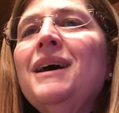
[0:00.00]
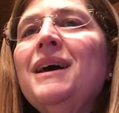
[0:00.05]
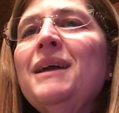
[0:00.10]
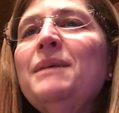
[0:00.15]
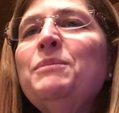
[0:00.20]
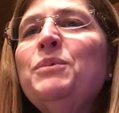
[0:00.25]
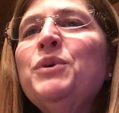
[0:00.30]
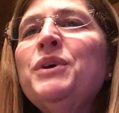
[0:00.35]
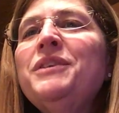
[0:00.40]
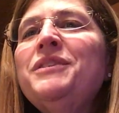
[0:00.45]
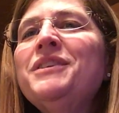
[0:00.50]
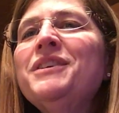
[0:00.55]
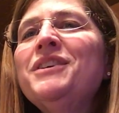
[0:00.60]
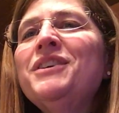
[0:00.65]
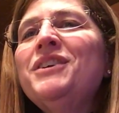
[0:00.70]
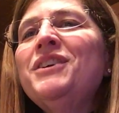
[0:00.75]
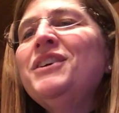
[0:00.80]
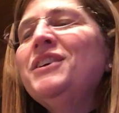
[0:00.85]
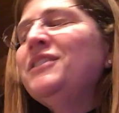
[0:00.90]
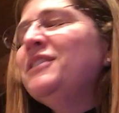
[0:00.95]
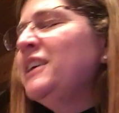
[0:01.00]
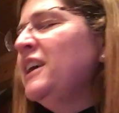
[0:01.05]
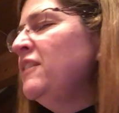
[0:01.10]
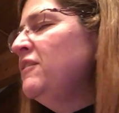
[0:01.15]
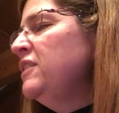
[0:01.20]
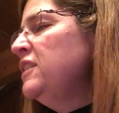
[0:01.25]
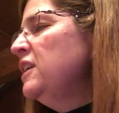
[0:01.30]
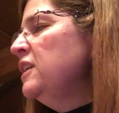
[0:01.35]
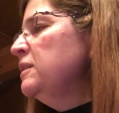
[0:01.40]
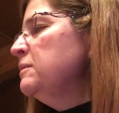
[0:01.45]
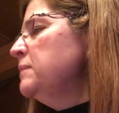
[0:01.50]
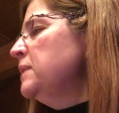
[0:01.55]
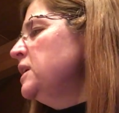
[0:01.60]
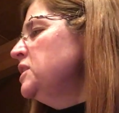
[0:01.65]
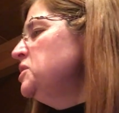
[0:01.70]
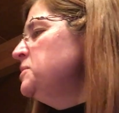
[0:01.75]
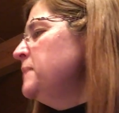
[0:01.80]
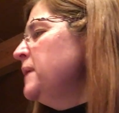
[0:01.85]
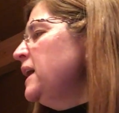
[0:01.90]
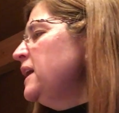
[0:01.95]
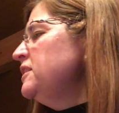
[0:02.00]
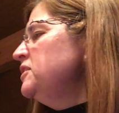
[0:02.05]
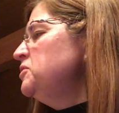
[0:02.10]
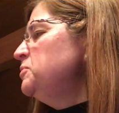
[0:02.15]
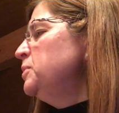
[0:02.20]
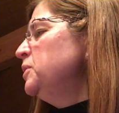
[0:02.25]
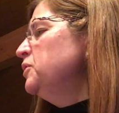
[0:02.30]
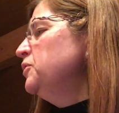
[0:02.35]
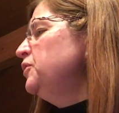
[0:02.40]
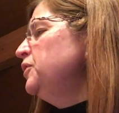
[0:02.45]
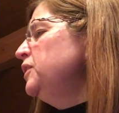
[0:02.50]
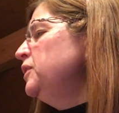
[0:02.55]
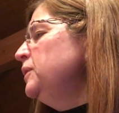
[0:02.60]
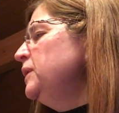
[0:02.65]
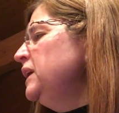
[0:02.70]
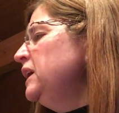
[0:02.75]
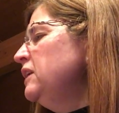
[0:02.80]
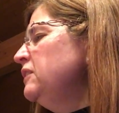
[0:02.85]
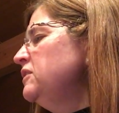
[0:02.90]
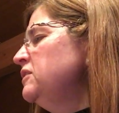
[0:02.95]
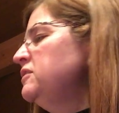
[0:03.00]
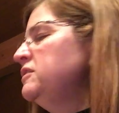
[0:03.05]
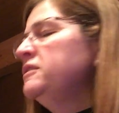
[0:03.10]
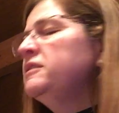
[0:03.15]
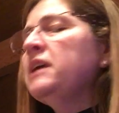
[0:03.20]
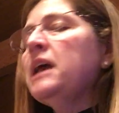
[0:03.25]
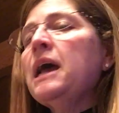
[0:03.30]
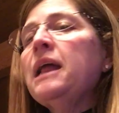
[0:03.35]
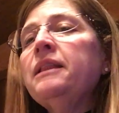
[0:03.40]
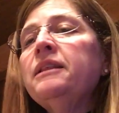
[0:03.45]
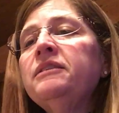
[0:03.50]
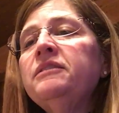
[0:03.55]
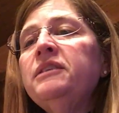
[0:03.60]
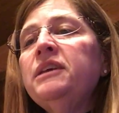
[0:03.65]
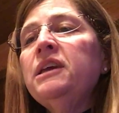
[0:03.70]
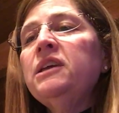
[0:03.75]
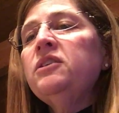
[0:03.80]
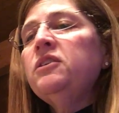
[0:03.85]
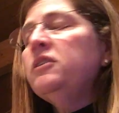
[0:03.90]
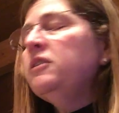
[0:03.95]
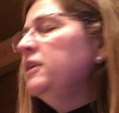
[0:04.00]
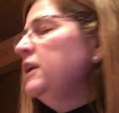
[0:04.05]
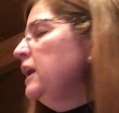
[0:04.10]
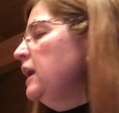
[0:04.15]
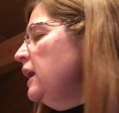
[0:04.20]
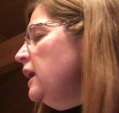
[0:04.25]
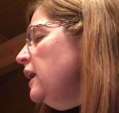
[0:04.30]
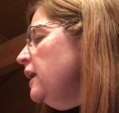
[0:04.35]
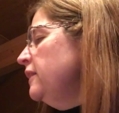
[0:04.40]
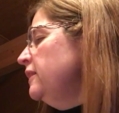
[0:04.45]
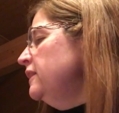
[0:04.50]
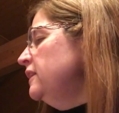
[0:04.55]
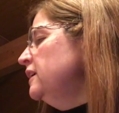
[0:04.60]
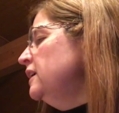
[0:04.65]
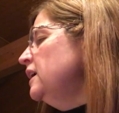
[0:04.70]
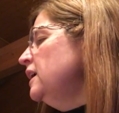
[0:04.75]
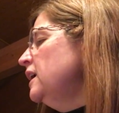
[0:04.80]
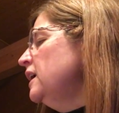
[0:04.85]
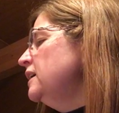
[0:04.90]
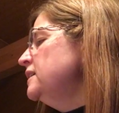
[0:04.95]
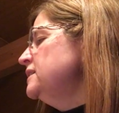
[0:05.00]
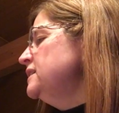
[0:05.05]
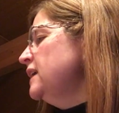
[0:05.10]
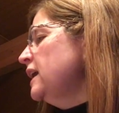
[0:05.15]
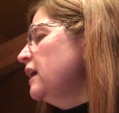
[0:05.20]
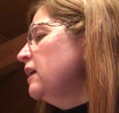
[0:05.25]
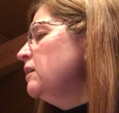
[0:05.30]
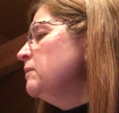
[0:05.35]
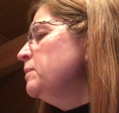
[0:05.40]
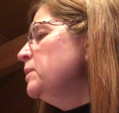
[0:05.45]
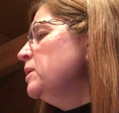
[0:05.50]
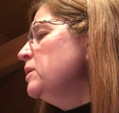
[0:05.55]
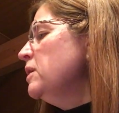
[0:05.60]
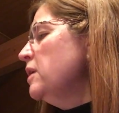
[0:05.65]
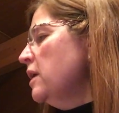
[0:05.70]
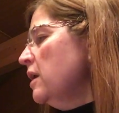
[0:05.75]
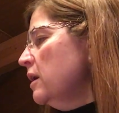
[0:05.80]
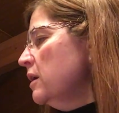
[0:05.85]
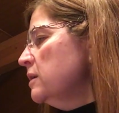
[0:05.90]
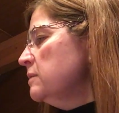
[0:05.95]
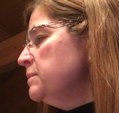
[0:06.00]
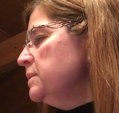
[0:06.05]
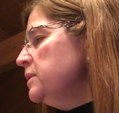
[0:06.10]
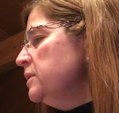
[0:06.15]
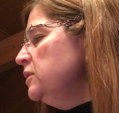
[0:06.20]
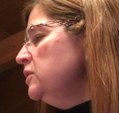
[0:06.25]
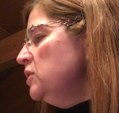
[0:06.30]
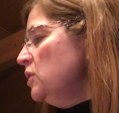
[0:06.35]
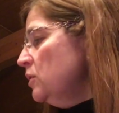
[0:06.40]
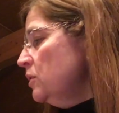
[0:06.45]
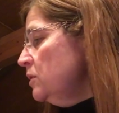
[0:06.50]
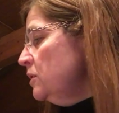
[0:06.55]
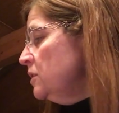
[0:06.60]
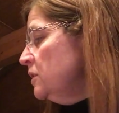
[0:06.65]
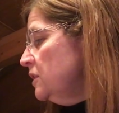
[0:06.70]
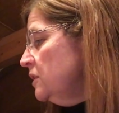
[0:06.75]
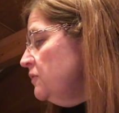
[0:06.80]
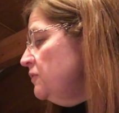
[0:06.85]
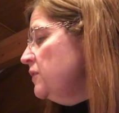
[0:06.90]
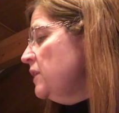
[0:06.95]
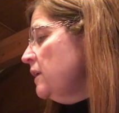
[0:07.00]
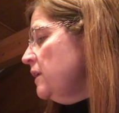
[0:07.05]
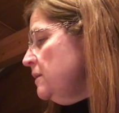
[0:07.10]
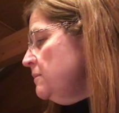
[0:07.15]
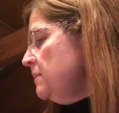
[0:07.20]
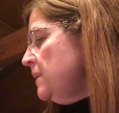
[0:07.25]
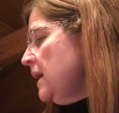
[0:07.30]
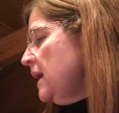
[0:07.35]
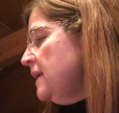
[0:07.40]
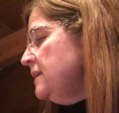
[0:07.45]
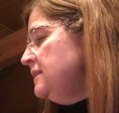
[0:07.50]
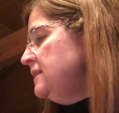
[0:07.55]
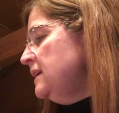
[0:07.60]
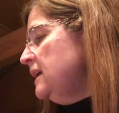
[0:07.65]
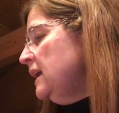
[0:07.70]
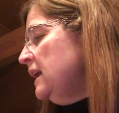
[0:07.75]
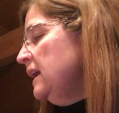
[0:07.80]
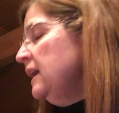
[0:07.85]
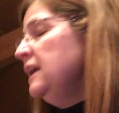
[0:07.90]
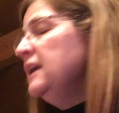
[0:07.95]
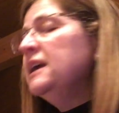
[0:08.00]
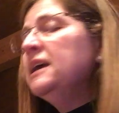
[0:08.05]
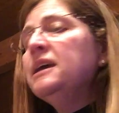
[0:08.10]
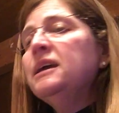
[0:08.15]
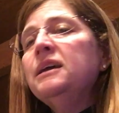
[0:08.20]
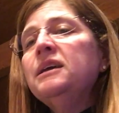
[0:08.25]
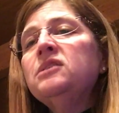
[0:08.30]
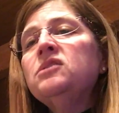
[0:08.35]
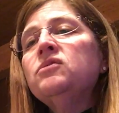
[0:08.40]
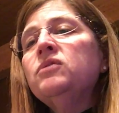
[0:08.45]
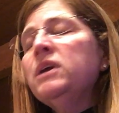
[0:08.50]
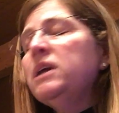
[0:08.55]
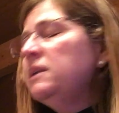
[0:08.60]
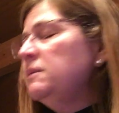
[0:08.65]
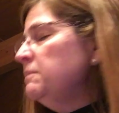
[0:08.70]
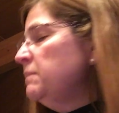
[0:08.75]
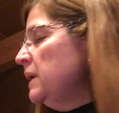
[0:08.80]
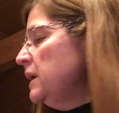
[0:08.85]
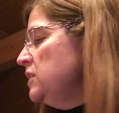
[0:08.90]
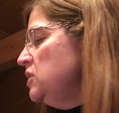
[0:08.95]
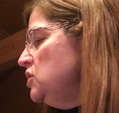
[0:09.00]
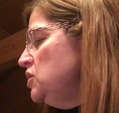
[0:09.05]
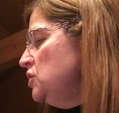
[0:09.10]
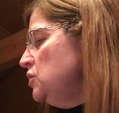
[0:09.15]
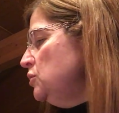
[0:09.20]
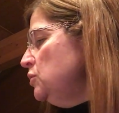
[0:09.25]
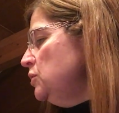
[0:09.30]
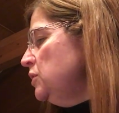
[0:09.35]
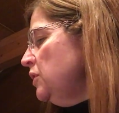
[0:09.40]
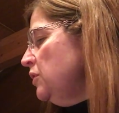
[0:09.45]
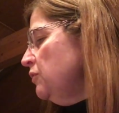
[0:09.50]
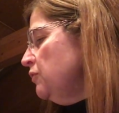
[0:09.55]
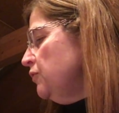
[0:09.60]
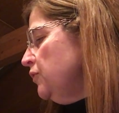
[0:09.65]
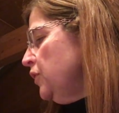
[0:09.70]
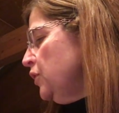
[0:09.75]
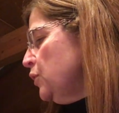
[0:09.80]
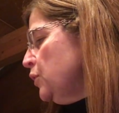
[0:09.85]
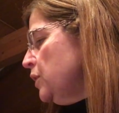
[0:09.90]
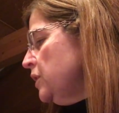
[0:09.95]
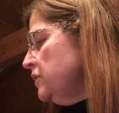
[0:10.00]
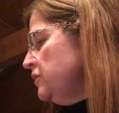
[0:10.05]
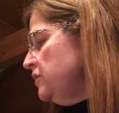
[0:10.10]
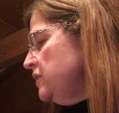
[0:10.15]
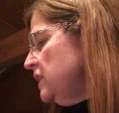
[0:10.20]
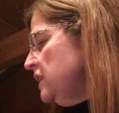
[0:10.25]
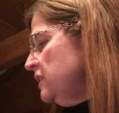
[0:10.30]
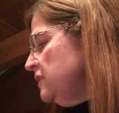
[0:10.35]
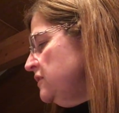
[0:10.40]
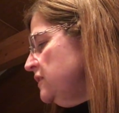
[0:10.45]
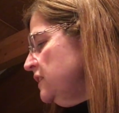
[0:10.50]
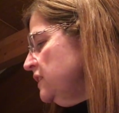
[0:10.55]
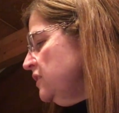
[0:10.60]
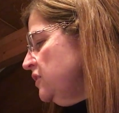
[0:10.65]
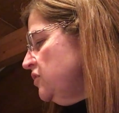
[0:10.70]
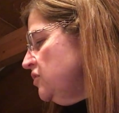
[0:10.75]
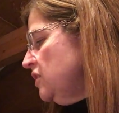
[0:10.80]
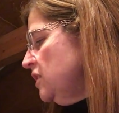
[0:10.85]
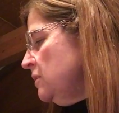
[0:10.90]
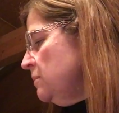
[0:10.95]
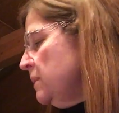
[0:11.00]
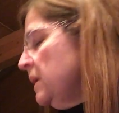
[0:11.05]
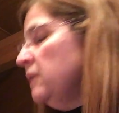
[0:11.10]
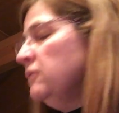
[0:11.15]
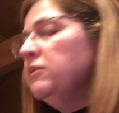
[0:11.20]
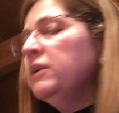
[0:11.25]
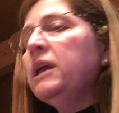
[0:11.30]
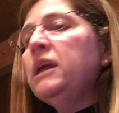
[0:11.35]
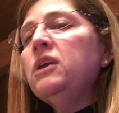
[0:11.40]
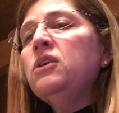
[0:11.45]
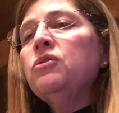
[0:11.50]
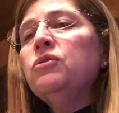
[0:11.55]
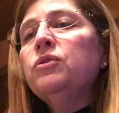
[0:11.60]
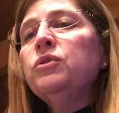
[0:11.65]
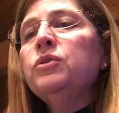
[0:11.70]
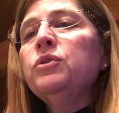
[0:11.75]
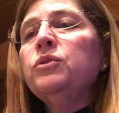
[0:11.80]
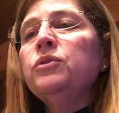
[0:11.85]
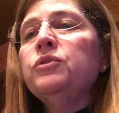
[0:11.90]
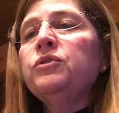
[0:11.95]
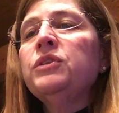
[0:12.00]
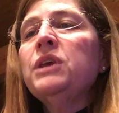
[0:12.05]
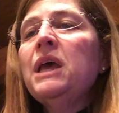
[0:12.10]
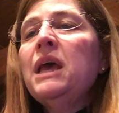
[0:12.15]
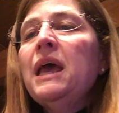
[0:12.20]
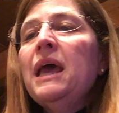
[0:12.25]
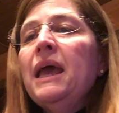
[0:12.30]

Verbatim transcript: Hi boys and girls, I have another March Madness book for you here. This is Alexander and the Terrible, Horrible, No Good, Very Bad Day. It's written by Judith Viorst and it's illustrated by Ray Cruz.